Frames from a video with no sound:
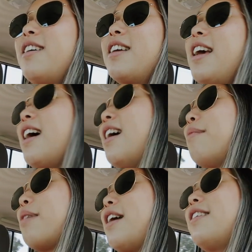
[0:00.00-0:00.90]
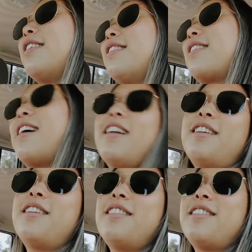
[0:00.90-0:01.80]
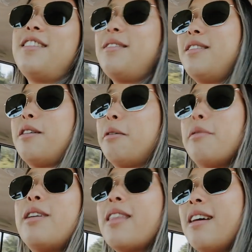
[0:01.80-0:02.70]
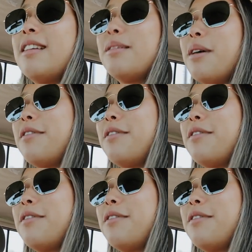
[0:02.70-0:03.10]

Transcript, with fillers: yeah, I'm kind of incorporate that into my